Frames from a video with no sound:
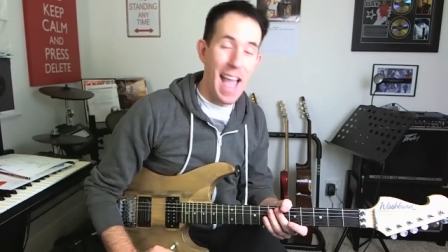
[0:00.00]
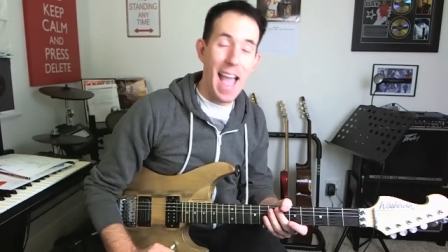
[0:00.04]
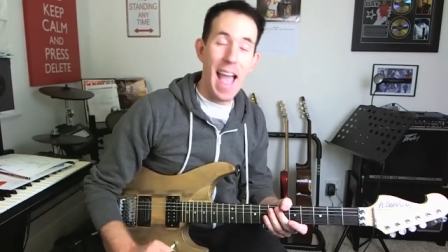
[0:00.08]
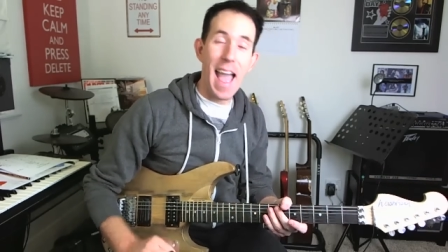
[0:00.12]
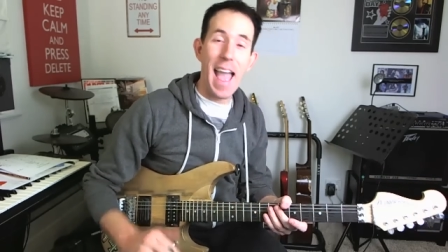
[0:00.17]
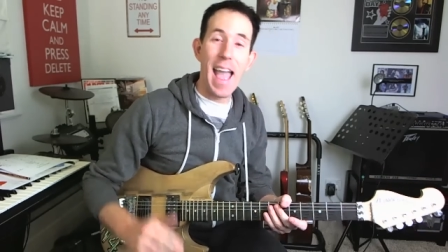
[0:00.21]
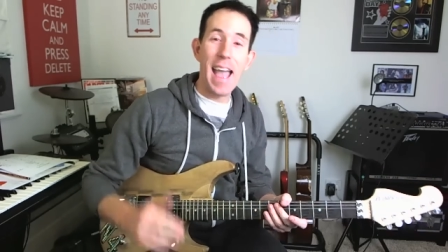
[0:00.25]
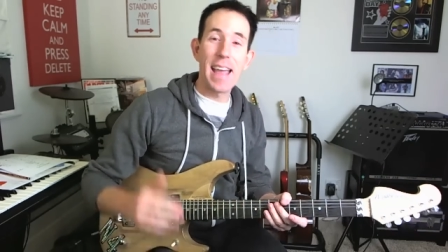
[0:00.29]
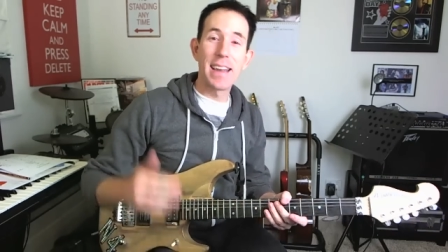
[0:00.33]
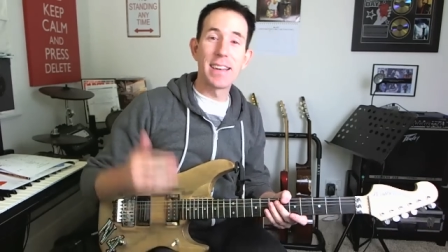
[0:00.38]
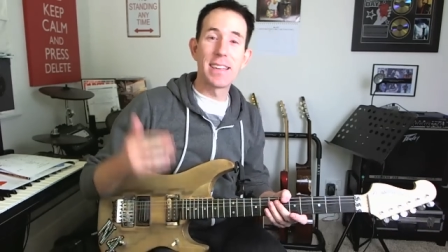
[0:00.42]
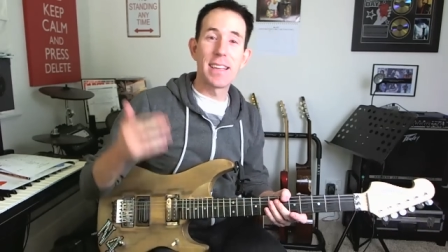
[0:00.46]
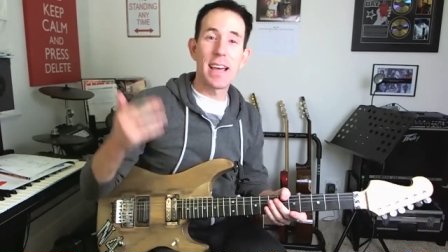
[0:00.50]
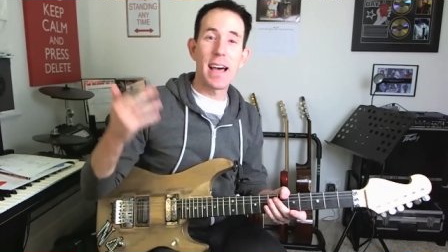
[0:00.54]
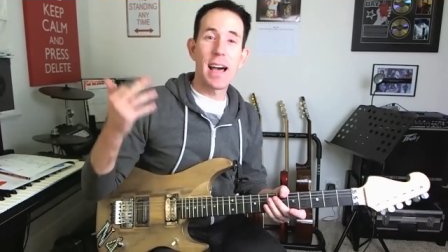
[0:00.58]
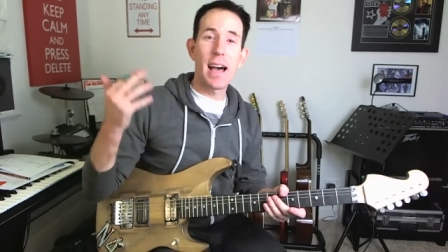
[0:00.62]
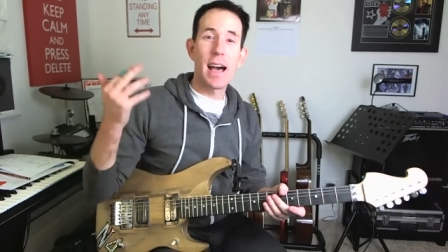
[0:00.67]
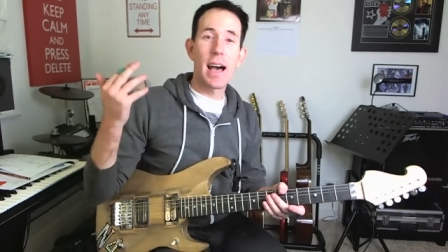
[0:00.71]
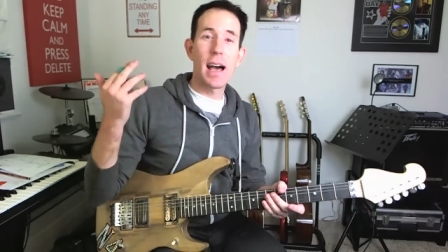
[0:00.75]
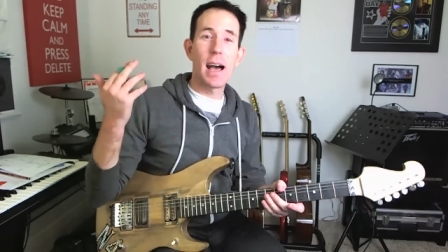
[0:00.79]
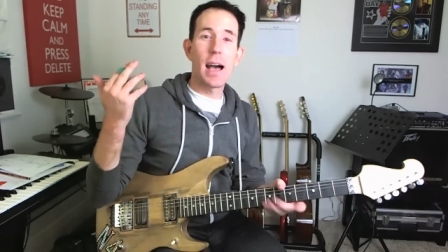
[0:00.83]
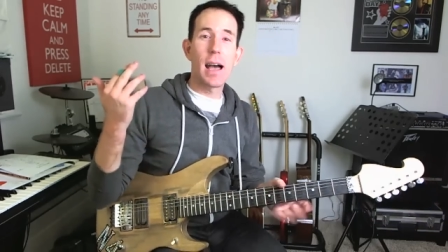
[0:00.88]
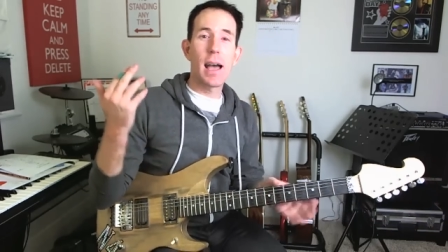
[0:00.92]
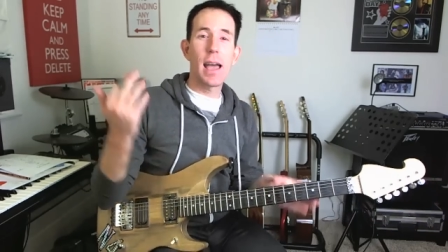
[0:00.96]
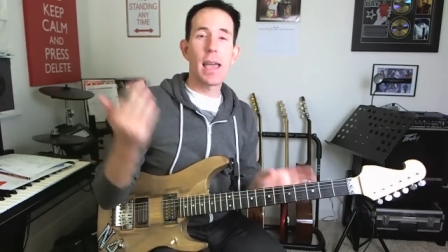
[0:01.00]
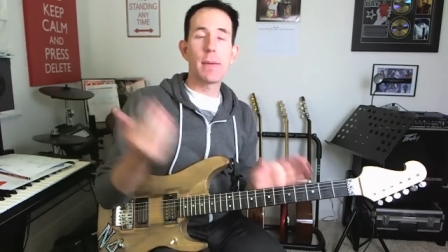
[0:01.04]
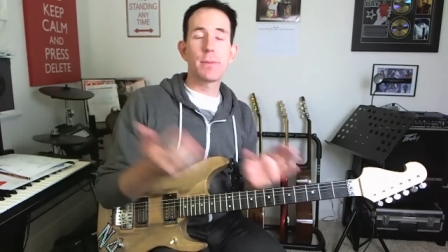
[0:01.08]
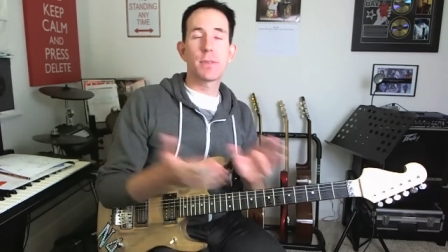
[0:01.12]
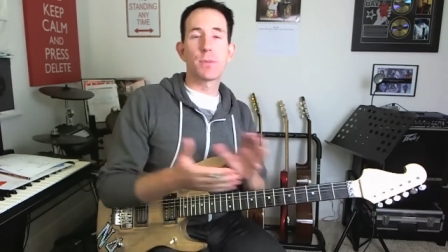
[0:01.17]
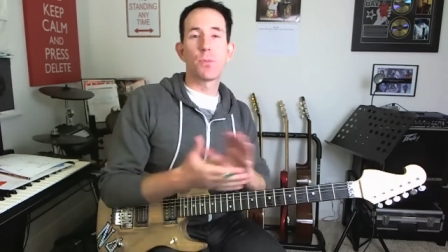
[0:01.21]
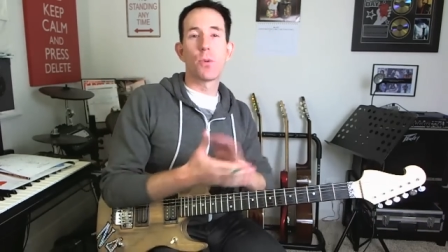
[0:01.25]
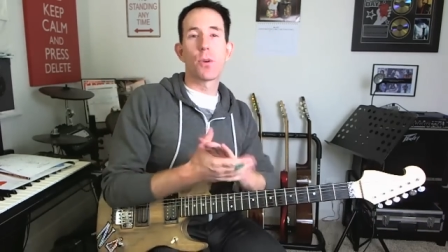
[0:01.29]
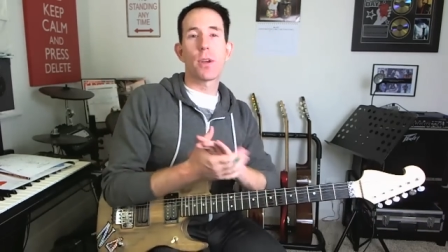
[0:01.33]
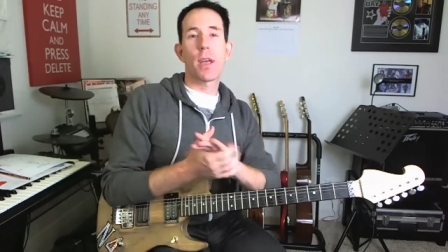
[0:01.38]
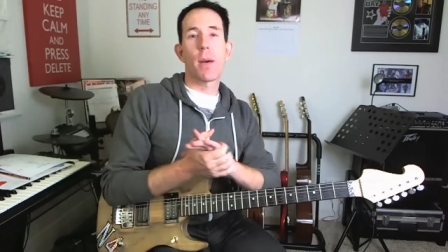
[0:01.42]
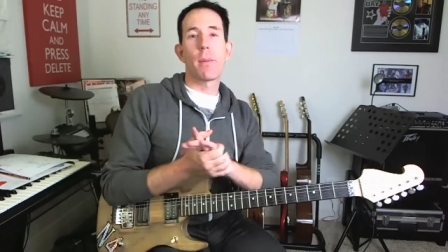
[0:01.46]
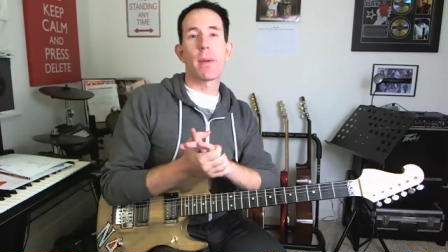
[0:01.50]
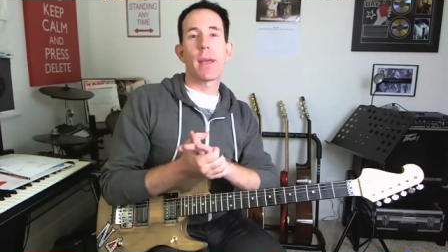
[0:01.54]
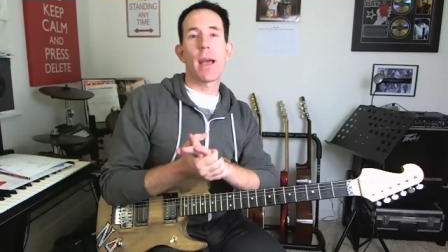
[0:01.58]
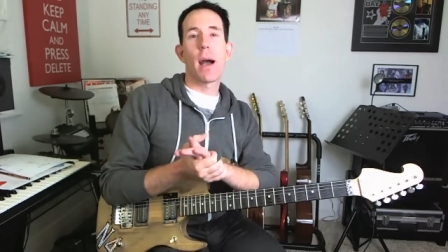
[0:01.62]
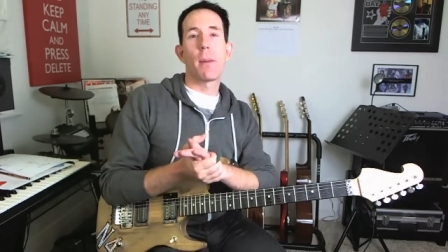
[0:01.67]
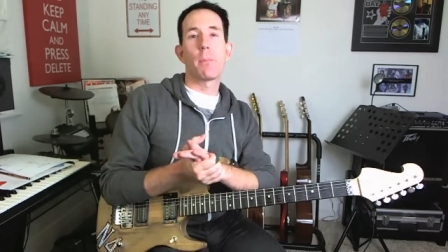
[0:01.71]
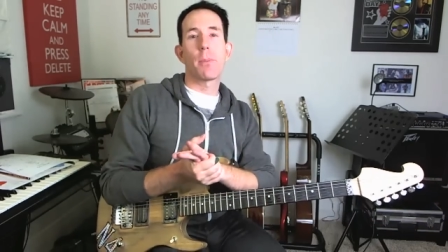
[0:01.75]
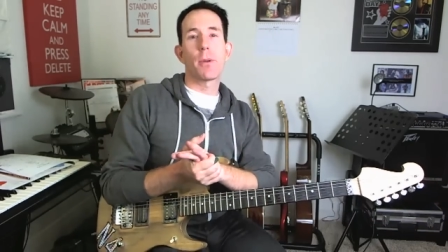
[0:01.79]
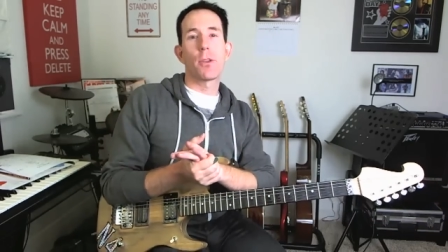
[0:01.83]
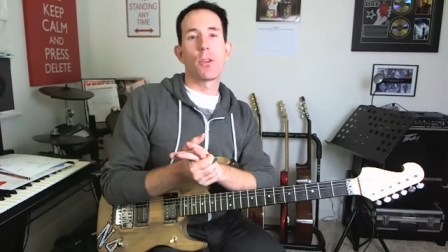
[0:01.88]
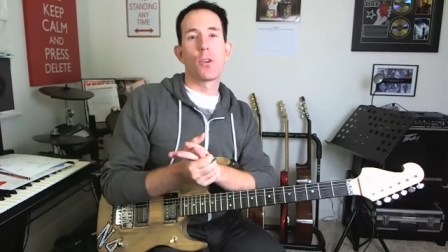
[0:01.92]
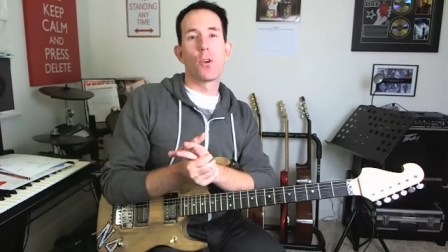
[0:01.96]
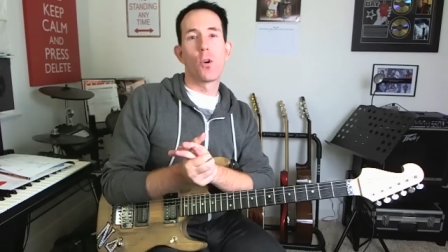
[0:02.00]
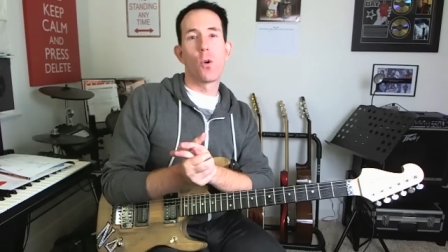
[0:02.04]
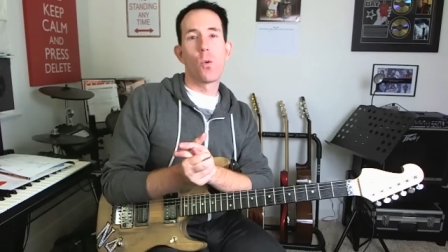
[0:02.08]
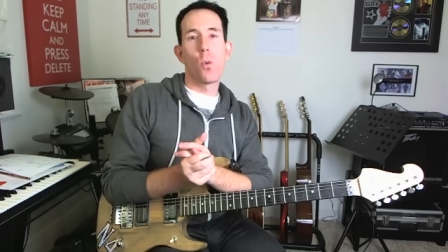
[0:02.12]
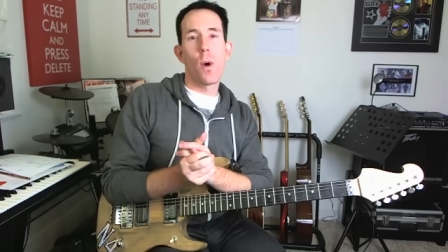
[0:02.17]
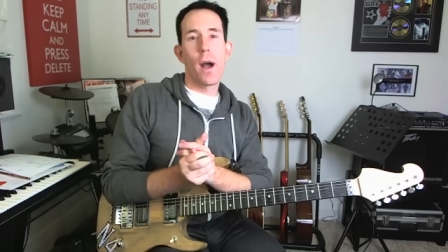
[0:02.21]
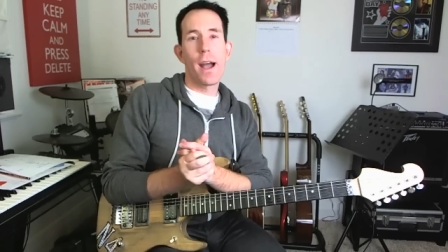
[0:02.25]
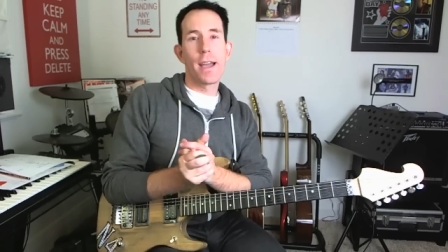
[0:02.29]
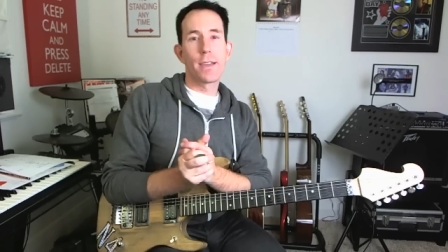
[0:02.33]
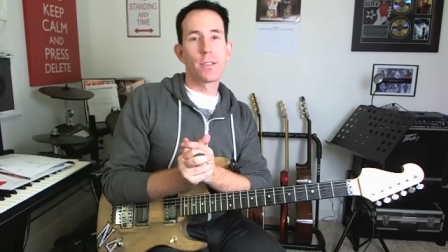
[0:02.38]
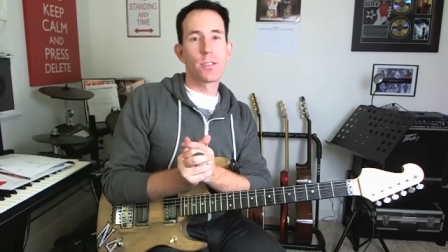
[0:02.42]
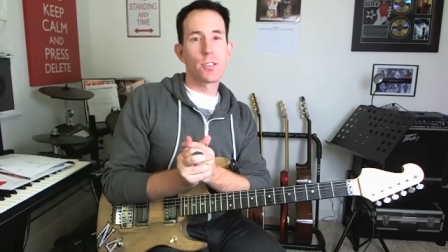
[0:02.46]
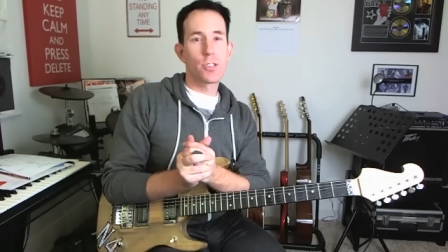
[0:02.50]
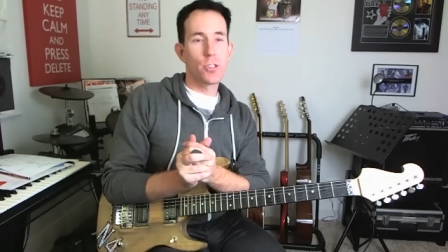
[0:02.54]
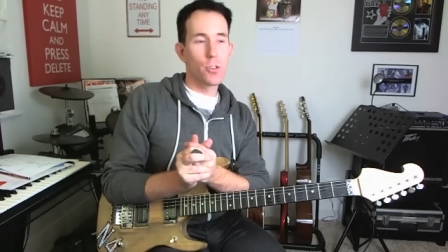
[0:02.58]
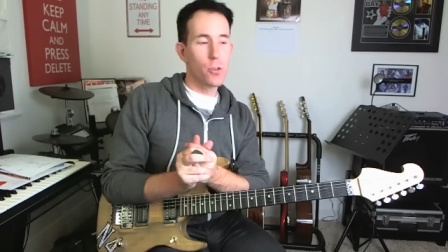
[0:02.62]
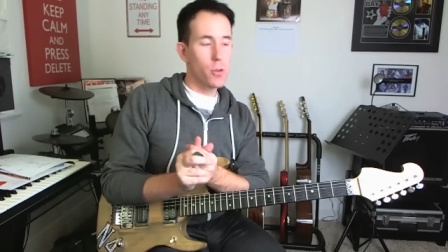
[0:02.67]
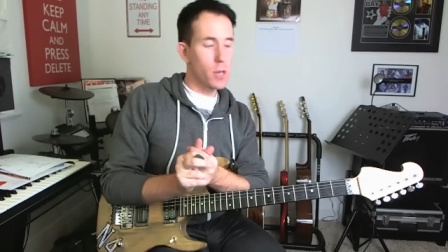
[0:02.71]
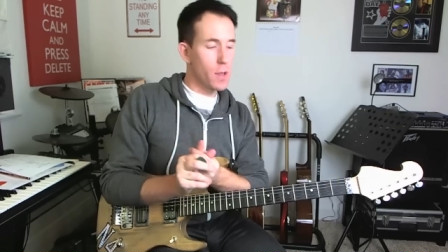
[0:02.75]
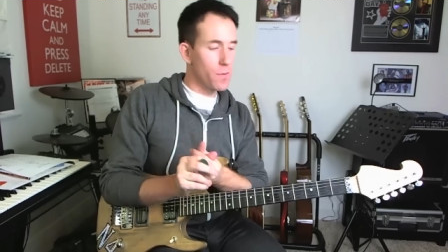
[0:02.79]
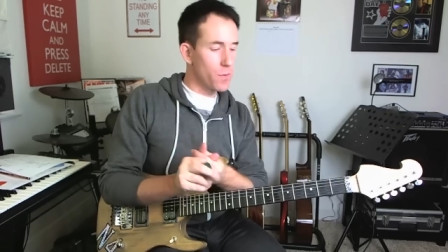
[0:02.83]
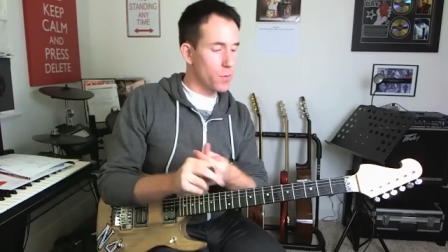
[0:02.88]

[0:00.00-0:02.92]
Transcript: And uh, heaps more coming up your way soon.